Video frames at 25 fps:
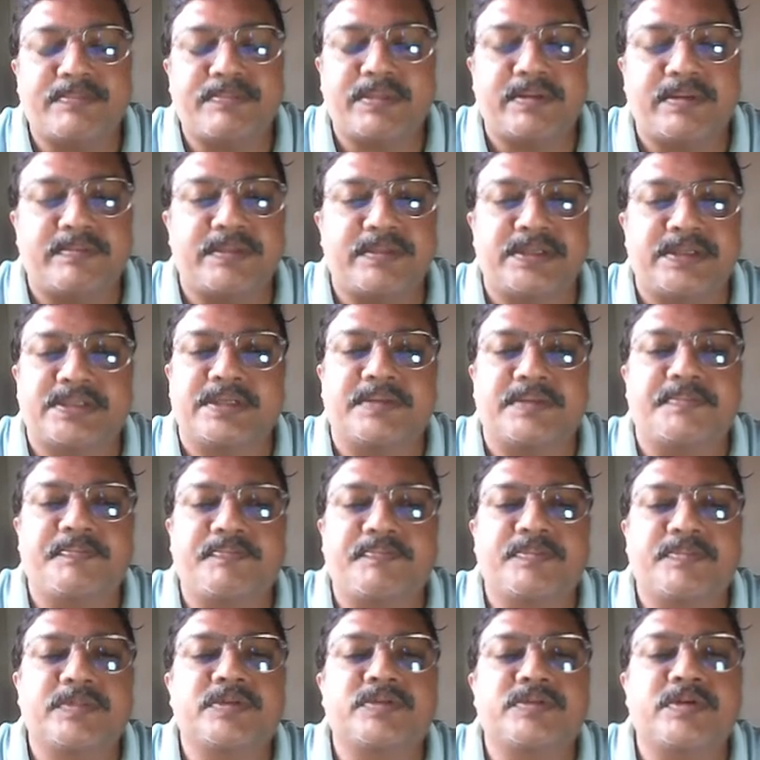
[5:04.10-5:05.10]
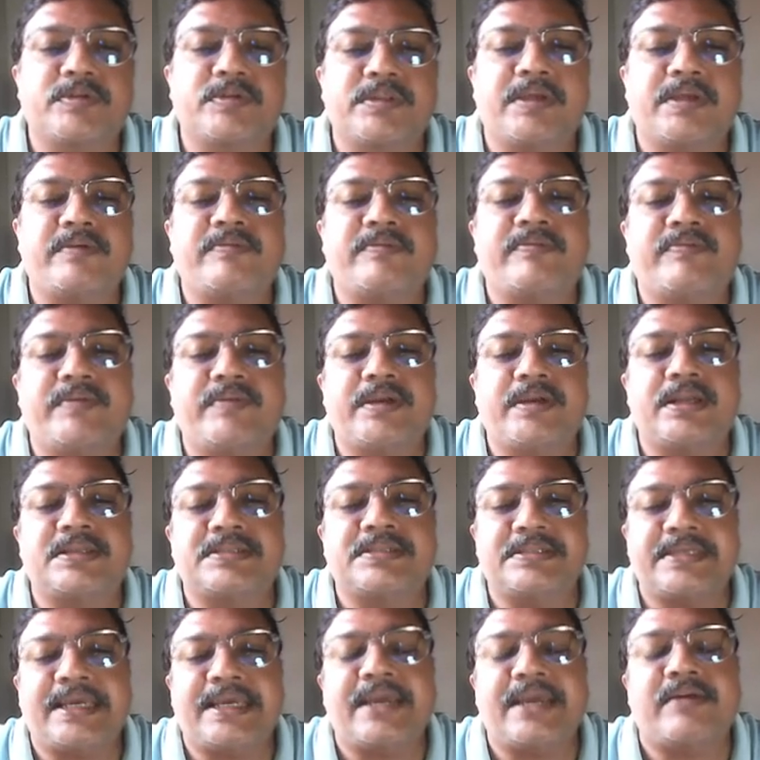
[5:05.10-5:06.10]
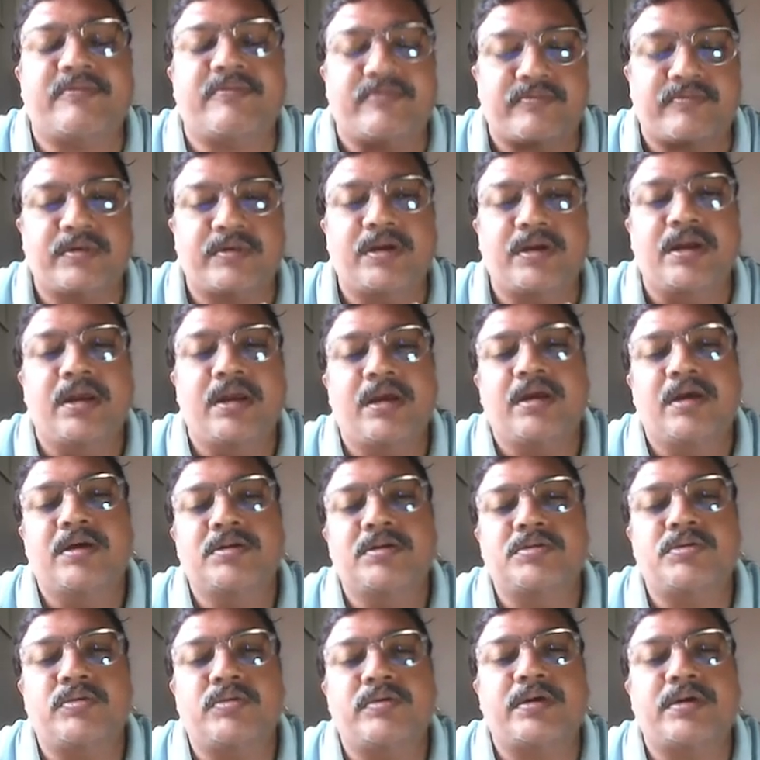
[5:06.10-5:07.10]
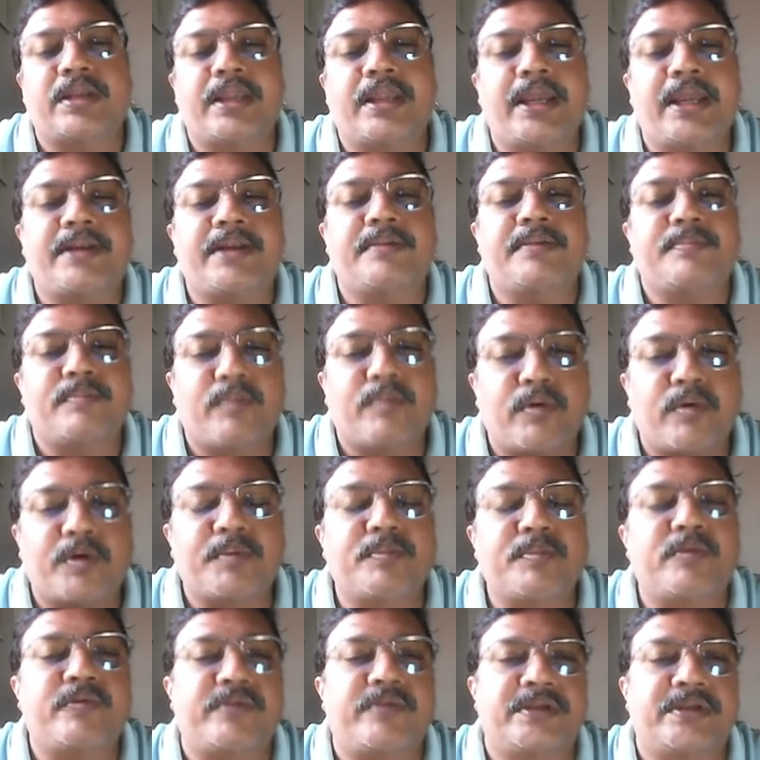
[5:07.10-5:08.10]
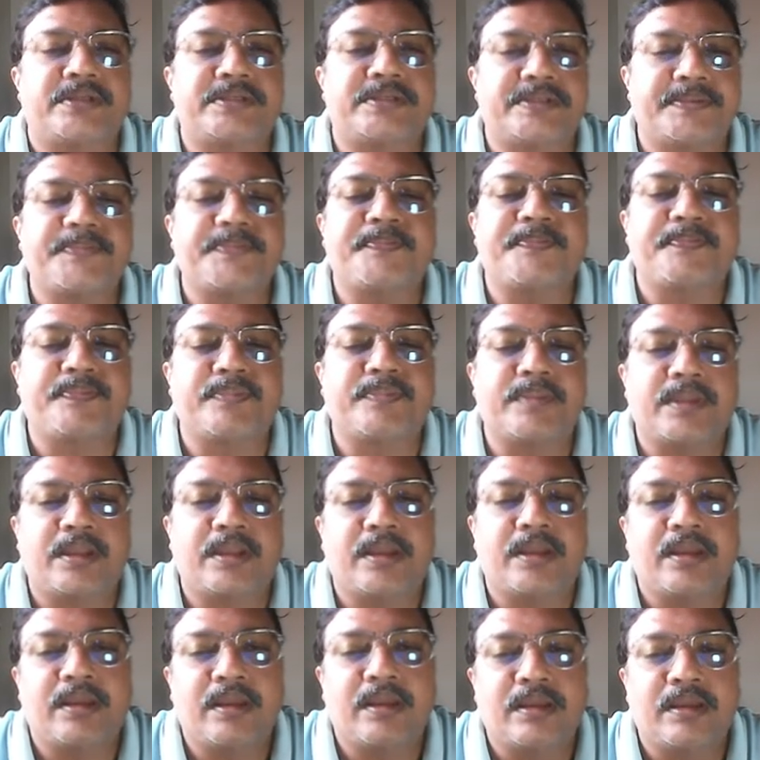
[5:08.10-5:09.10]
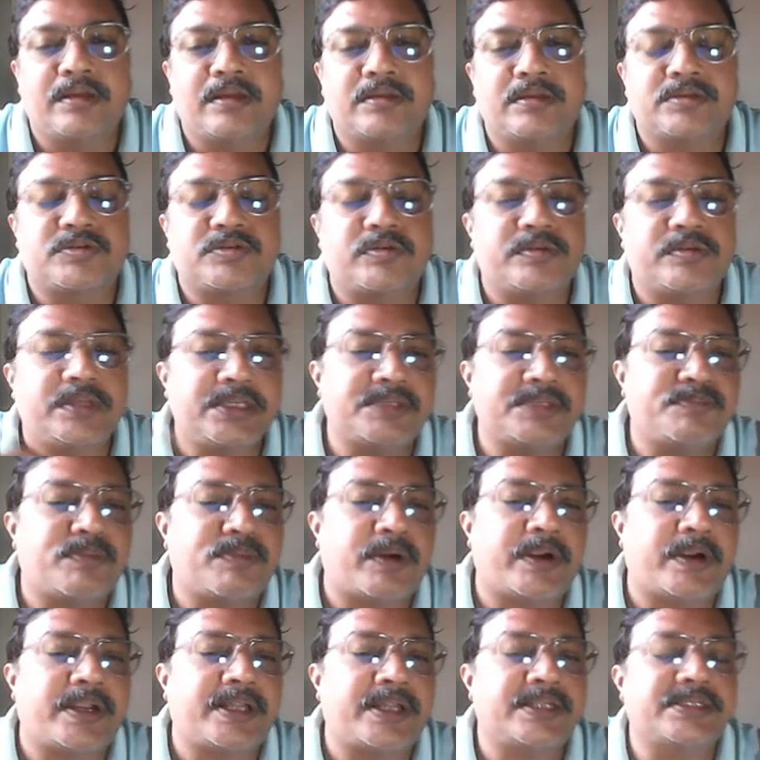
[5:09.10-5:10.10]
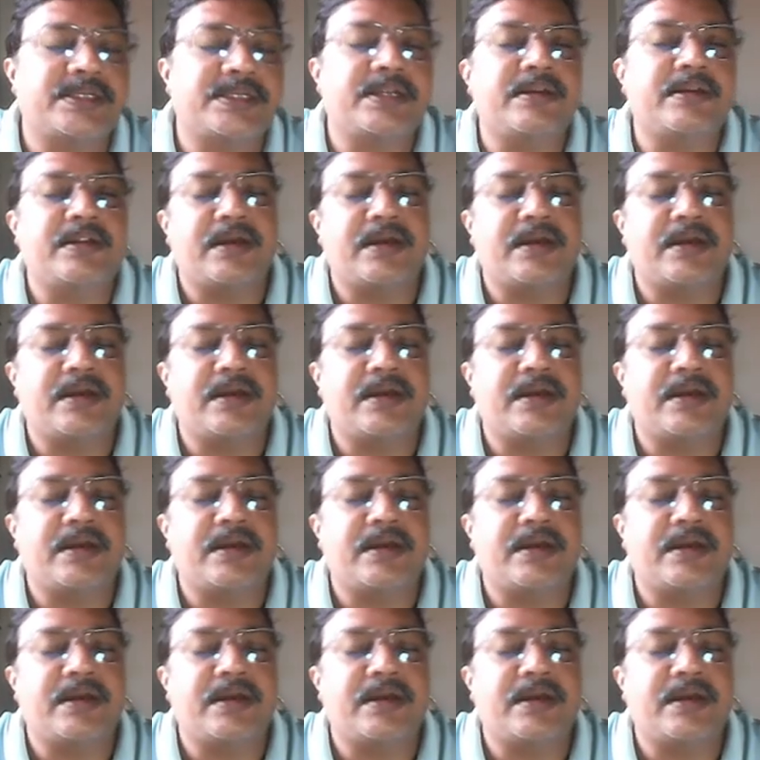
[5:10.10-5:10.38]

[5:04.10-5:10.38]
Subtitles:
permission. So they feel safe to create more movies. So this protection